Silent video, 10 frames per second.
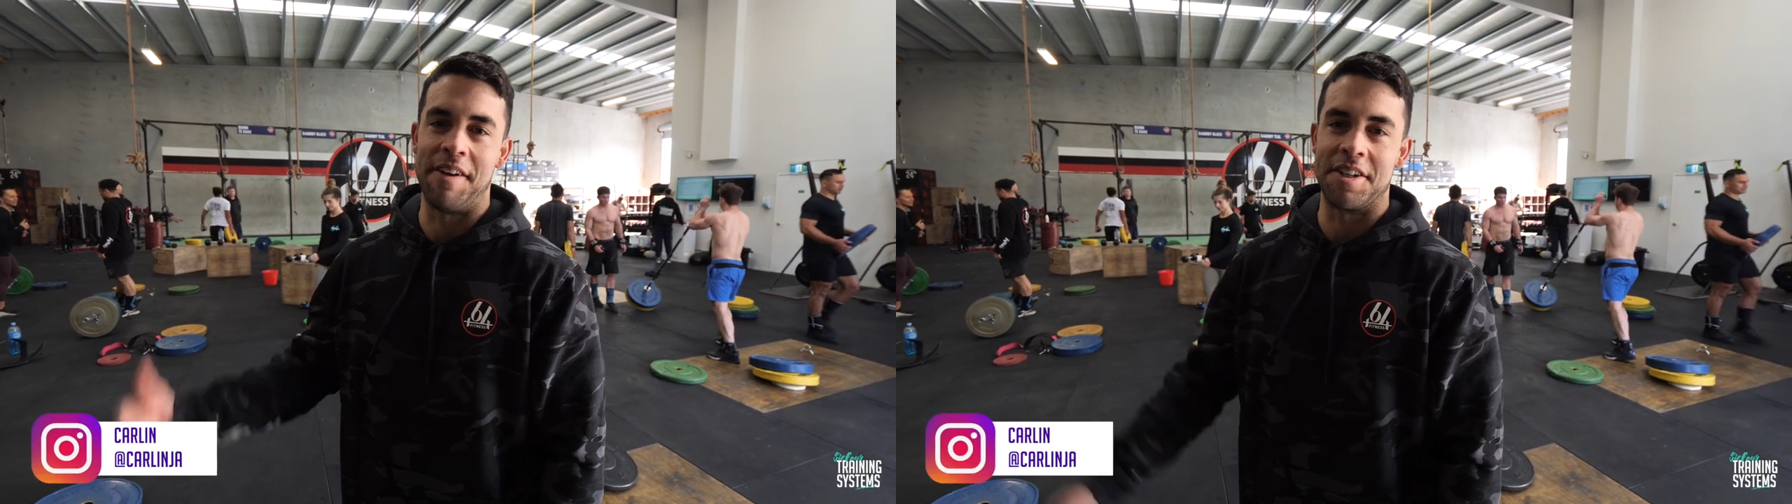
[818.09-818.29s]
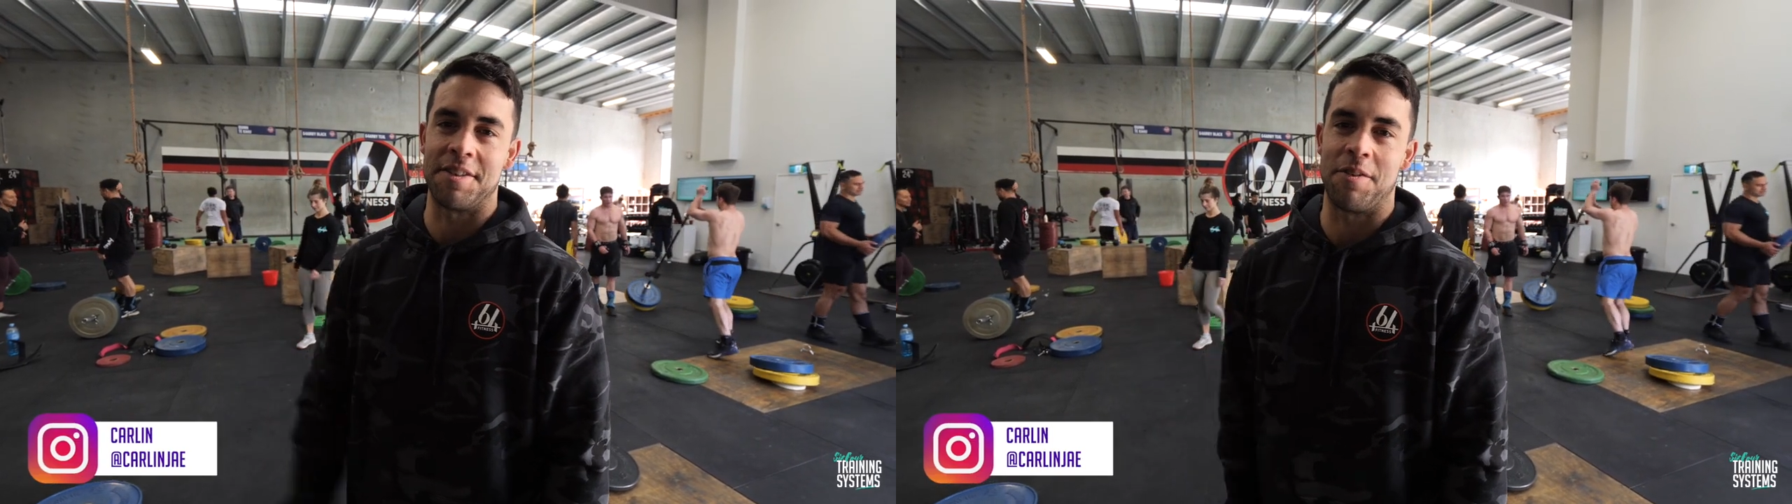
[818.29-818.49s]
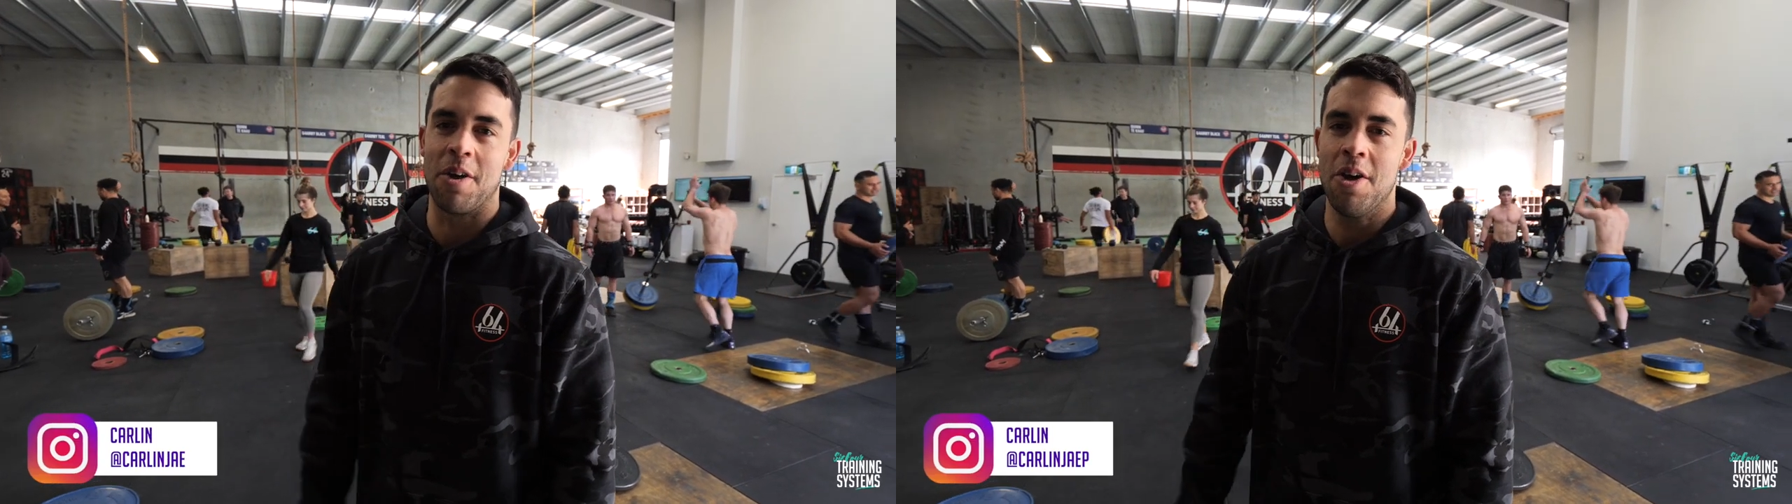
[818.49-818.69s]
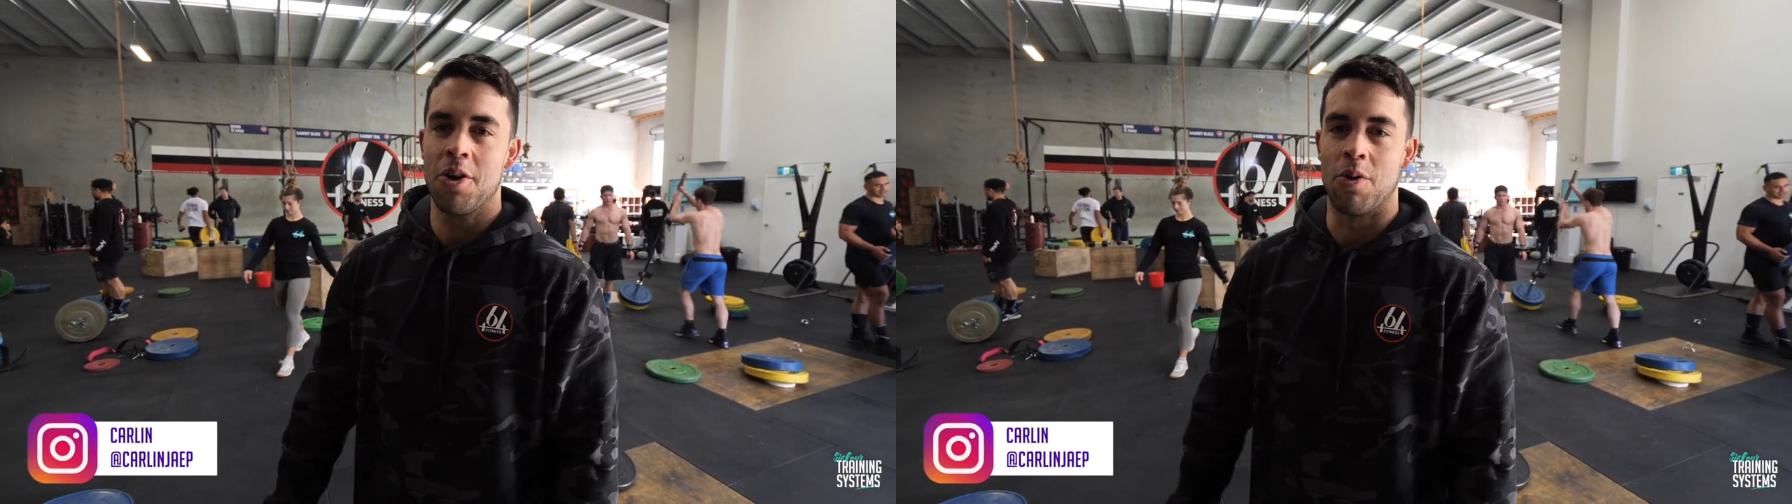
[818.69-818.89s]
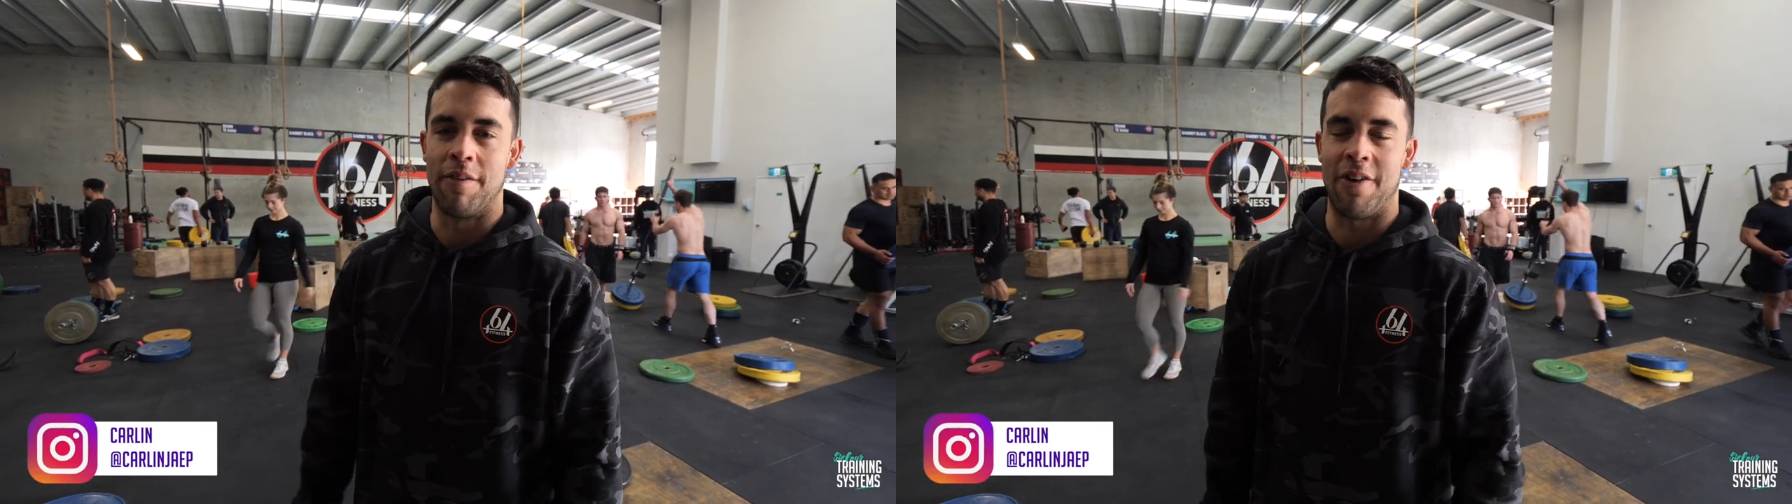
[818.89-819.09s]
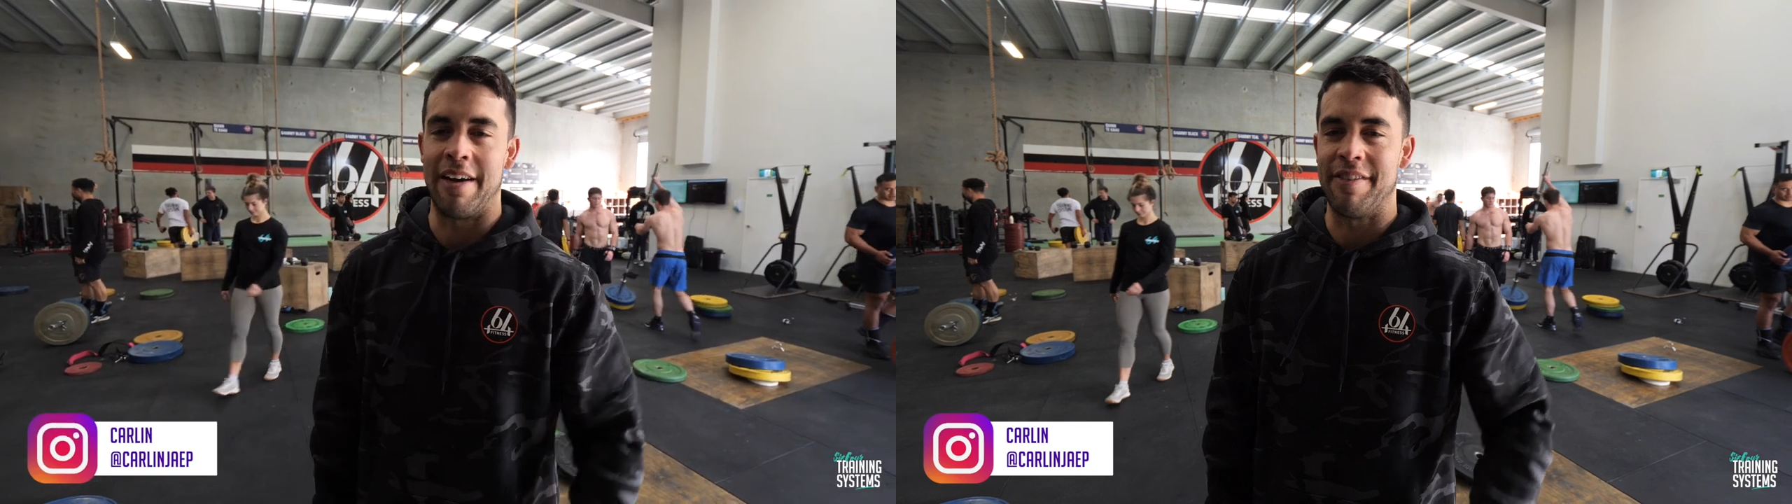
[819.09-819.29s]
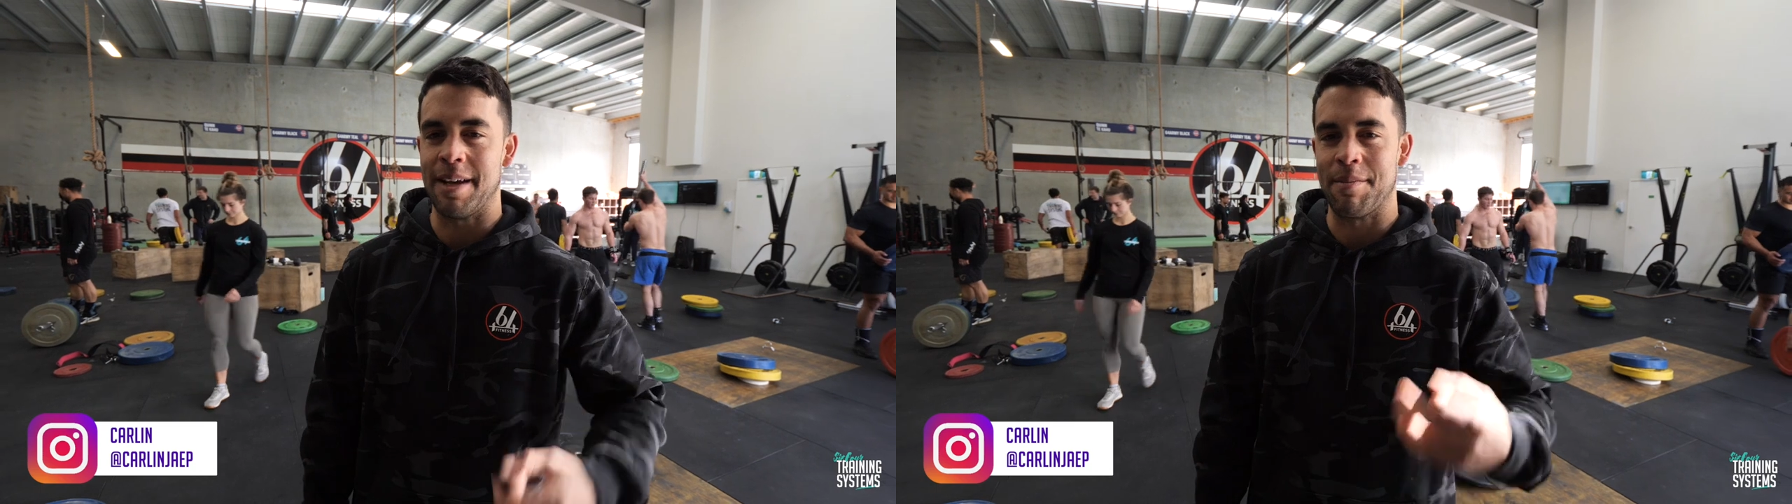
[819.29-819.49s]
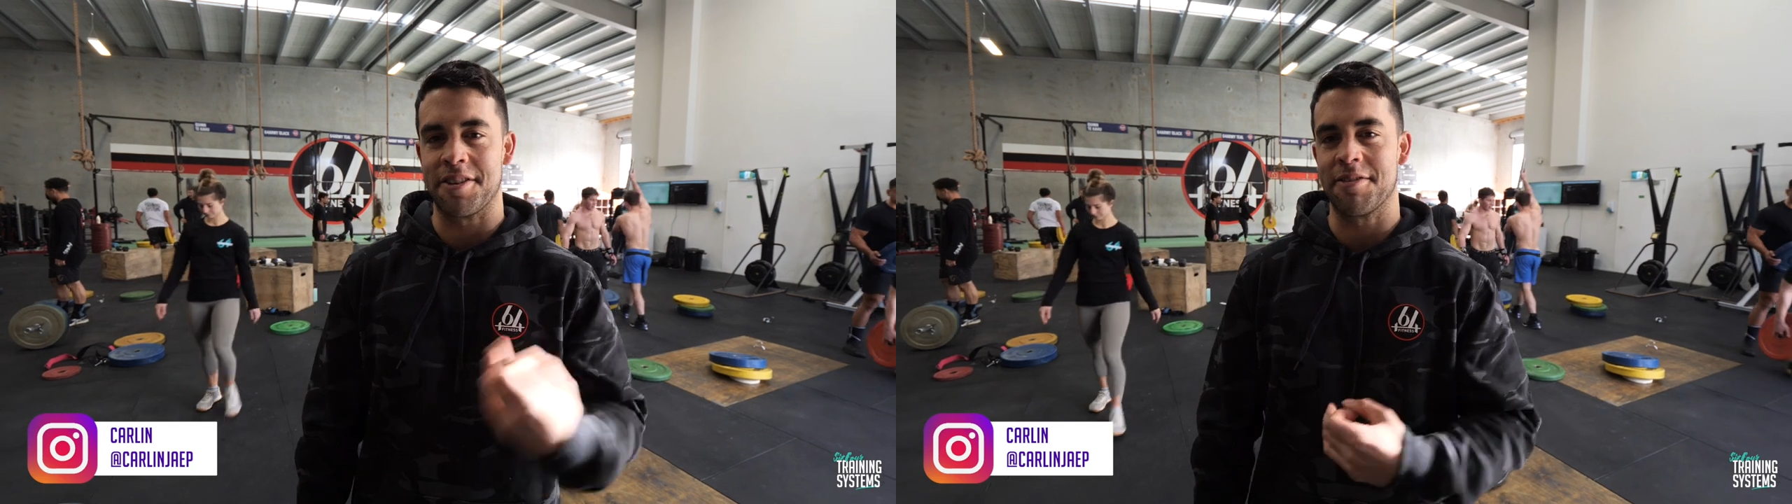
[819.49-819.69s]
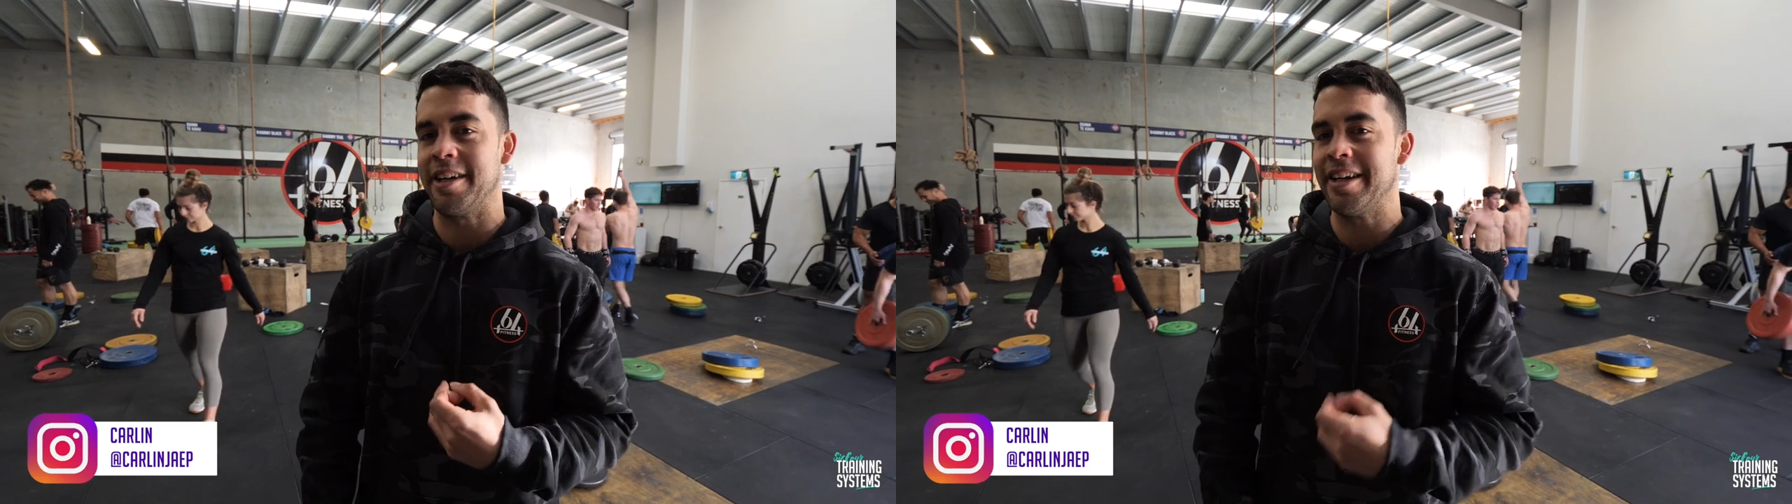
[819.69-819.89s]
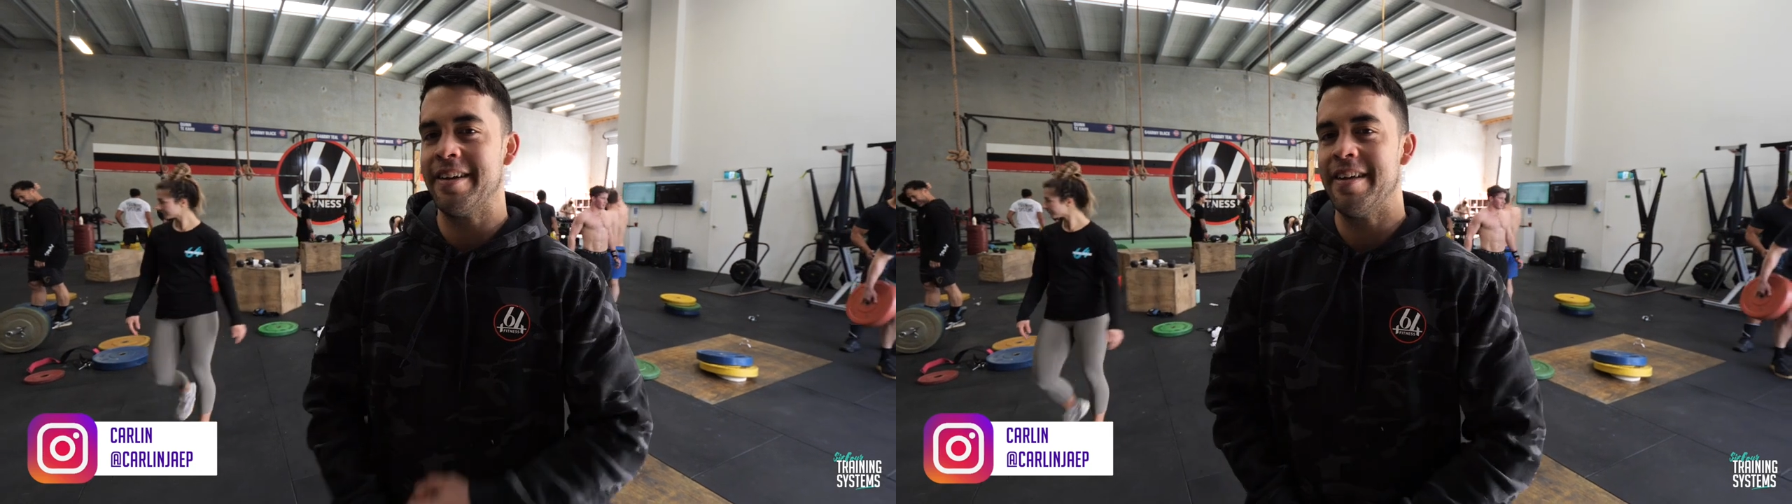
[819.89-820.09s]
finish the qualifier event number
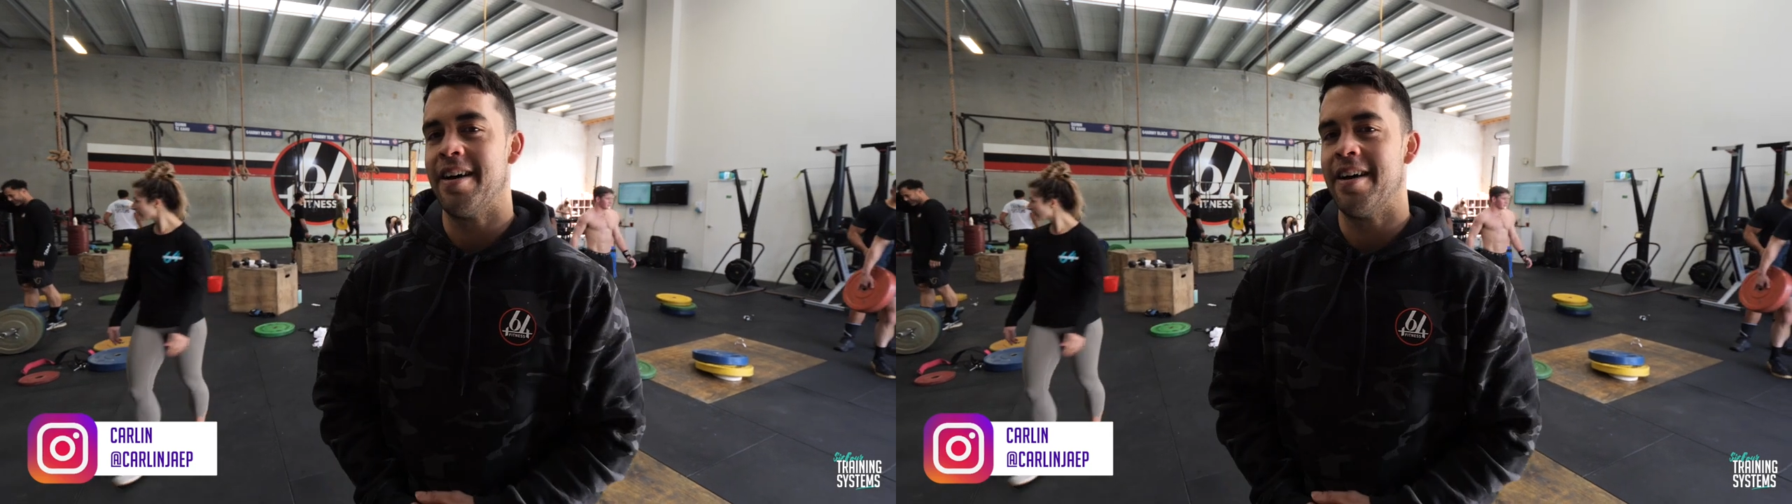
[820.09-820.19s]
three.